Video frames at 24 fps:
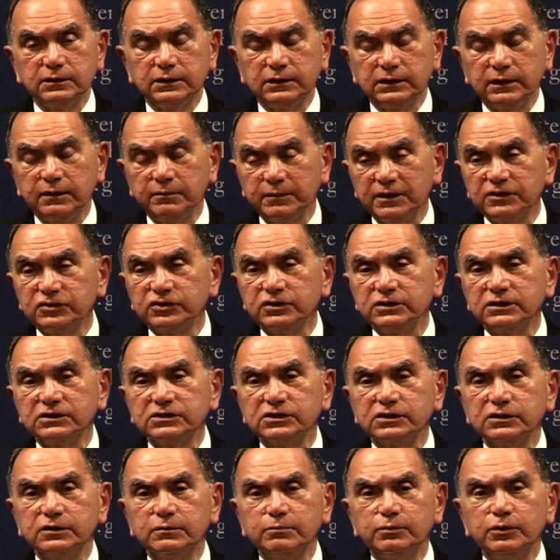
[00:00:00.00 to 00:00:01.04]
and I mentioned
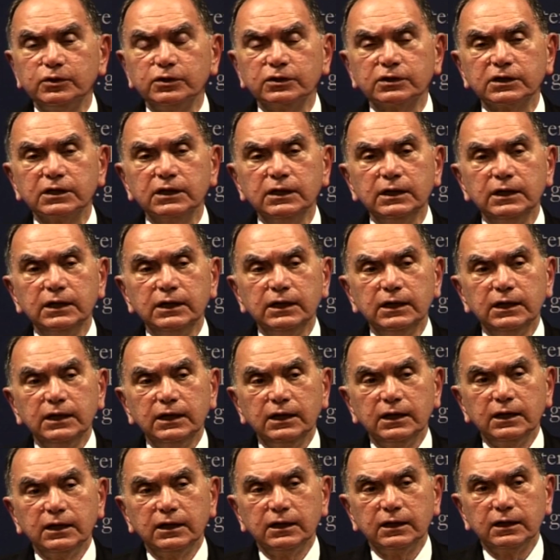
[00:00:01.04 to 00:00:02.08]
this in the book,
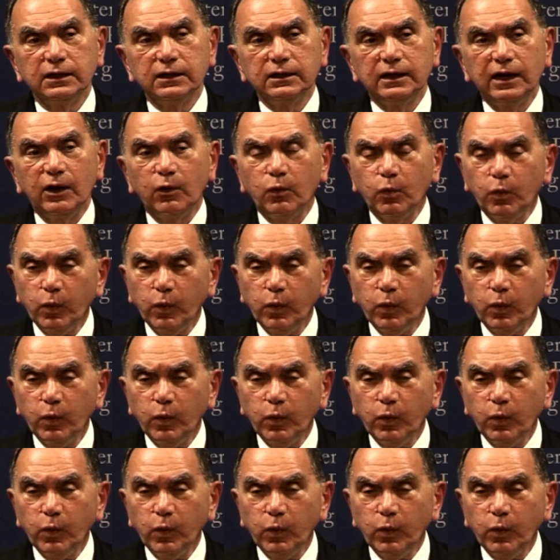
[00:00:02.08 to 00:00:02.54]
that